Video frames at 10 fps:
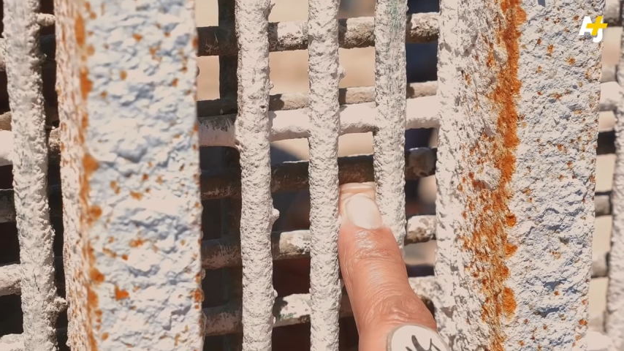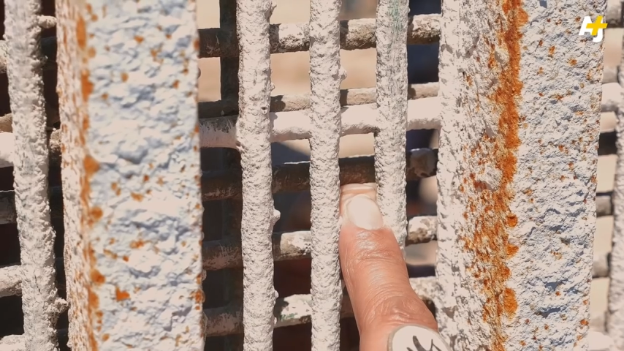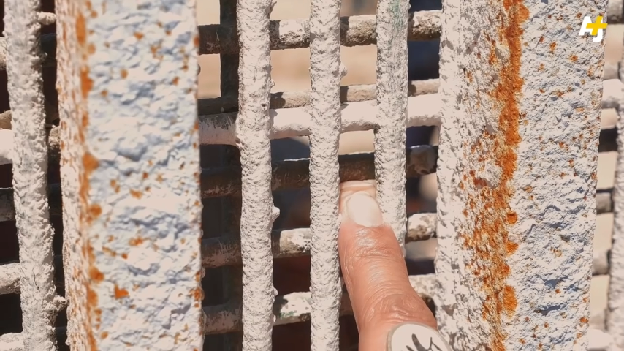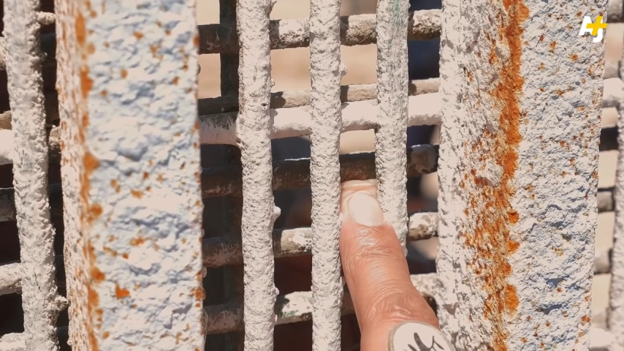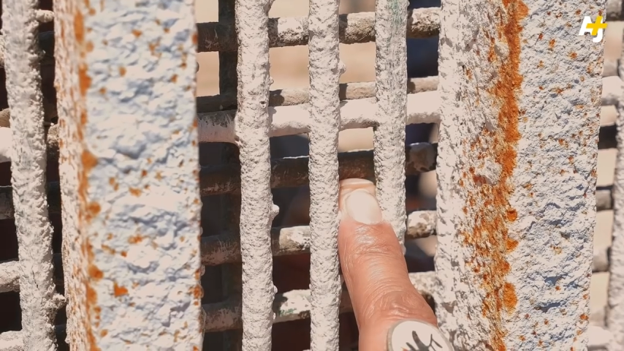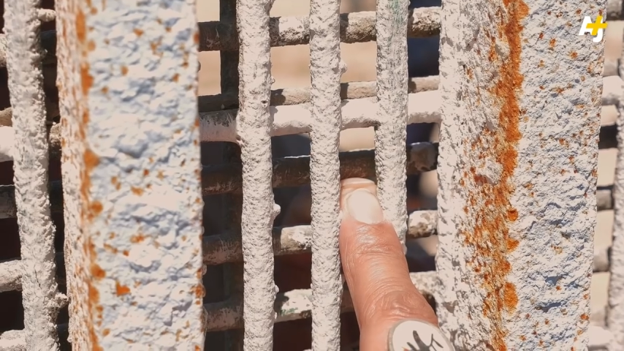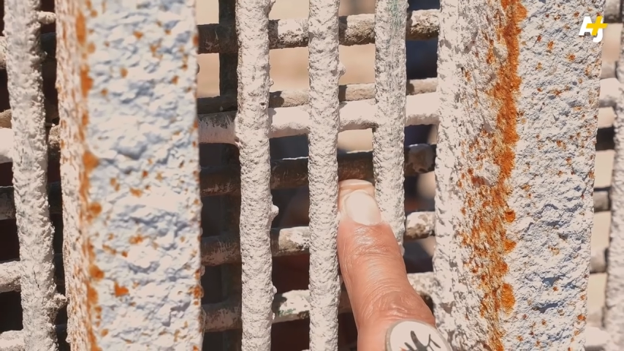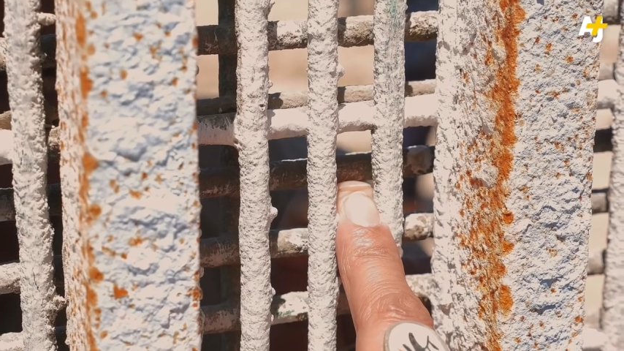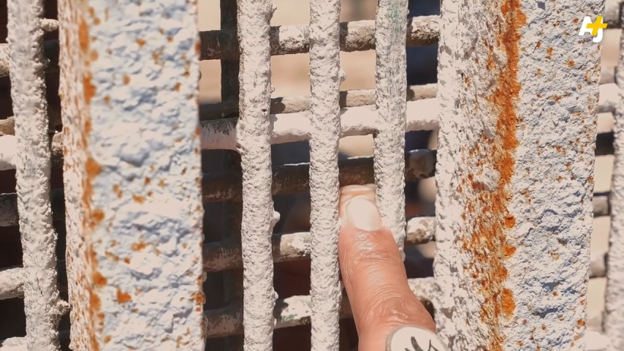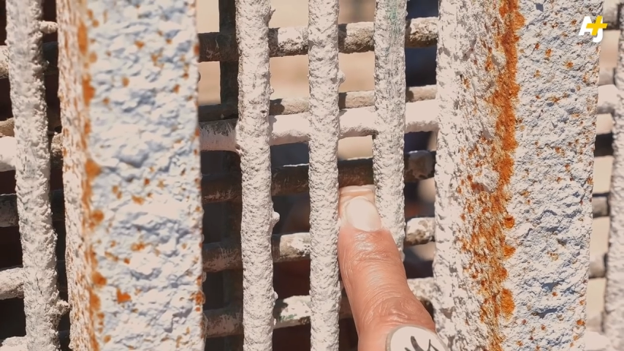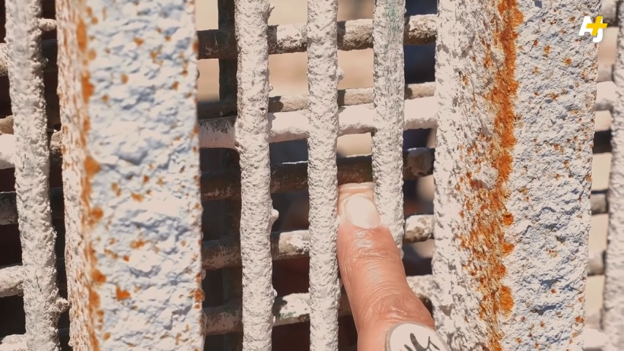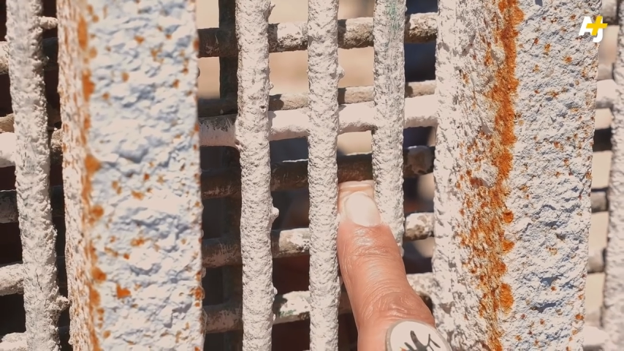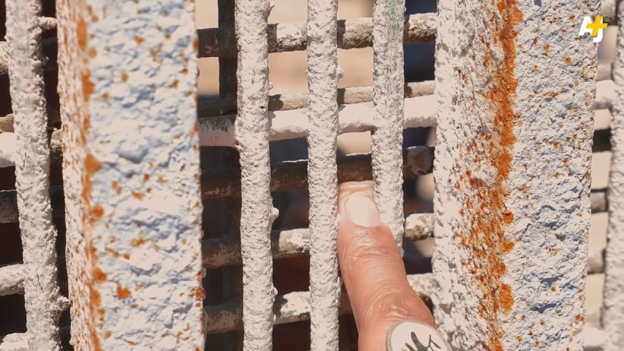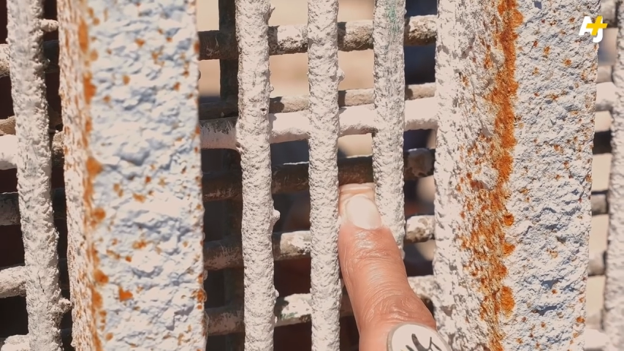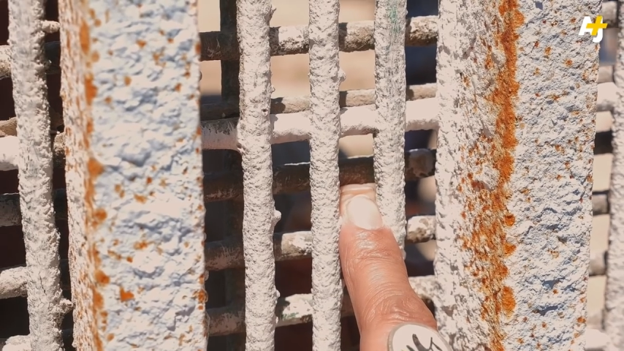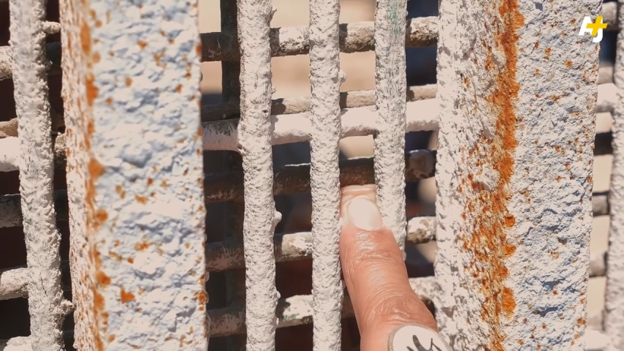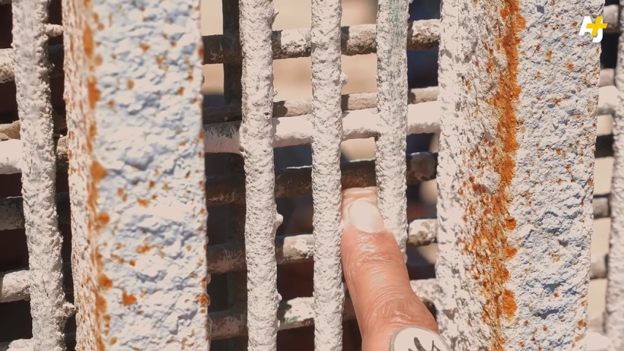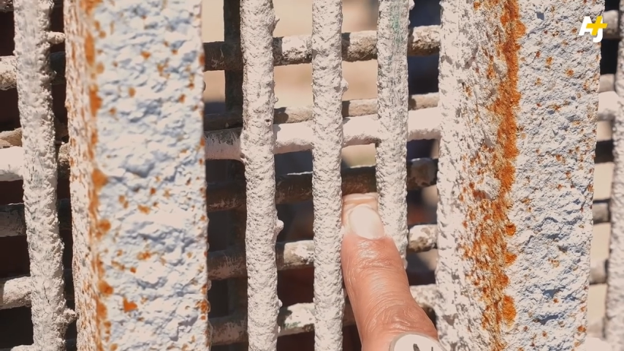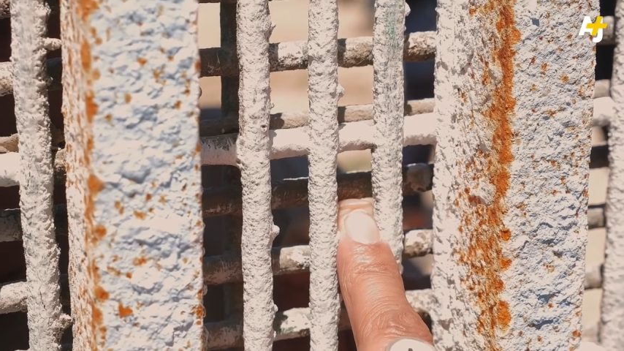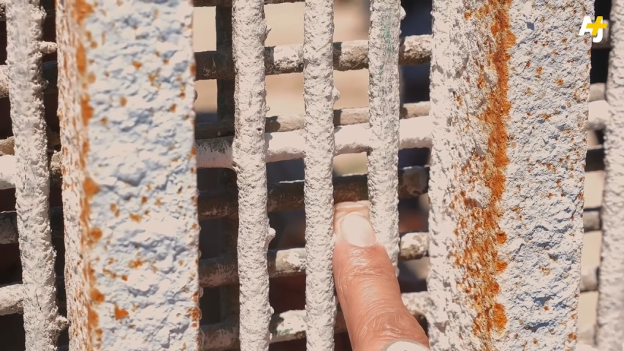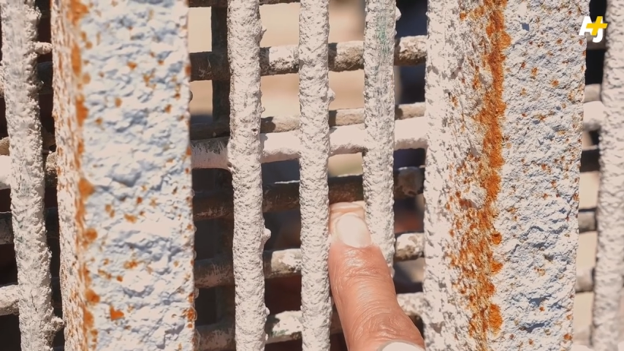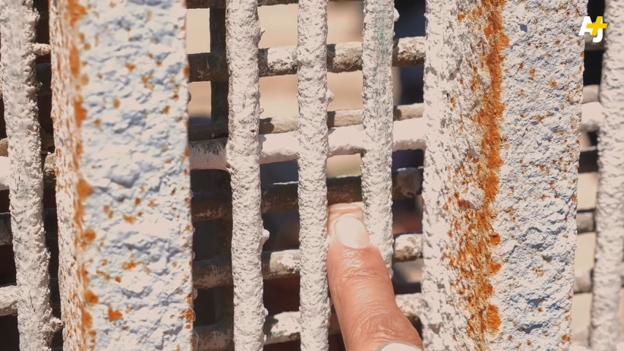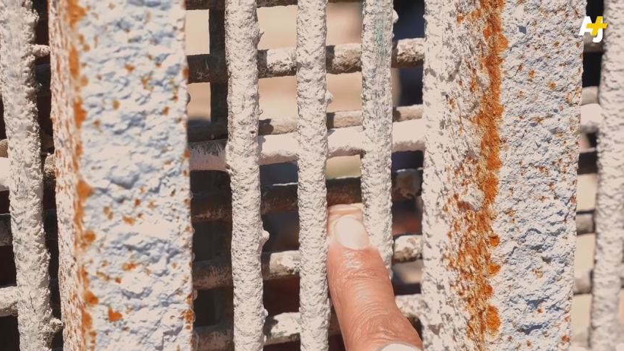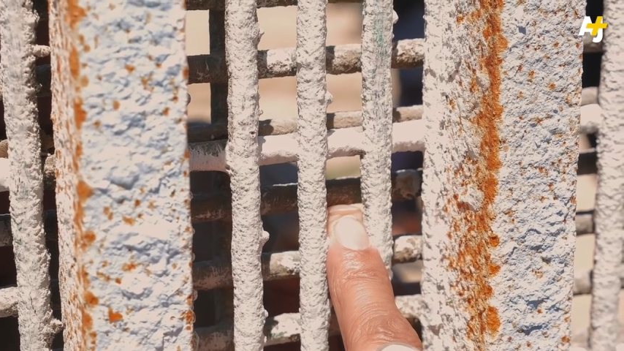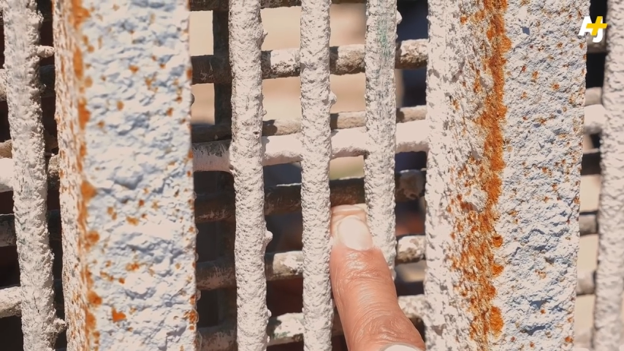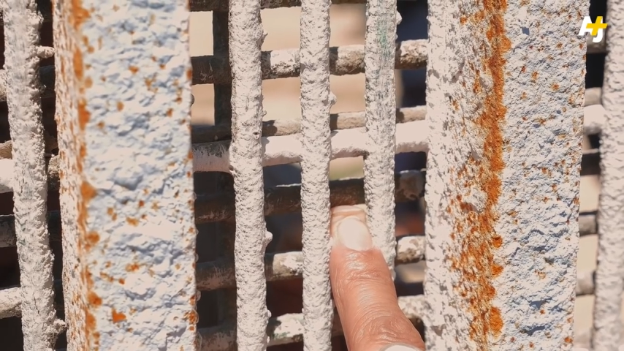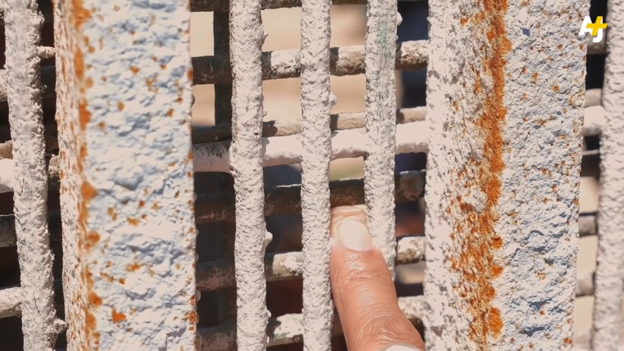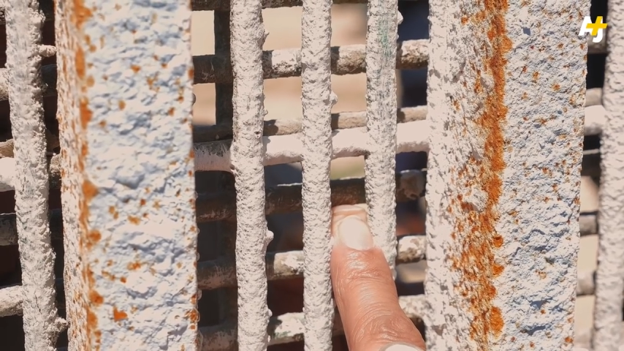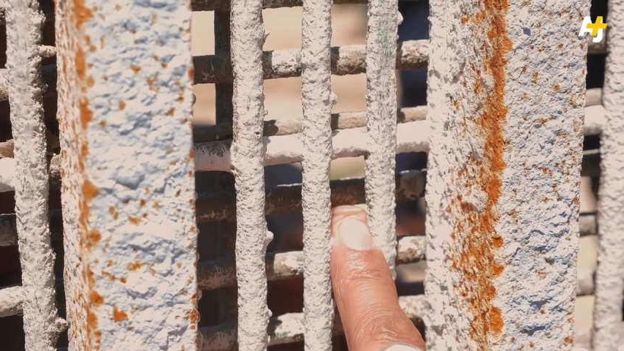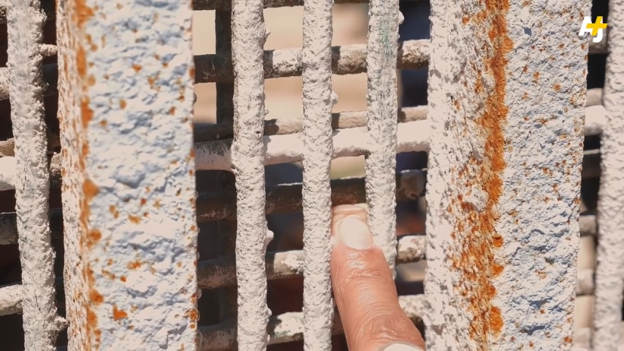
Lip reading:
Nobody's mouth can be seen.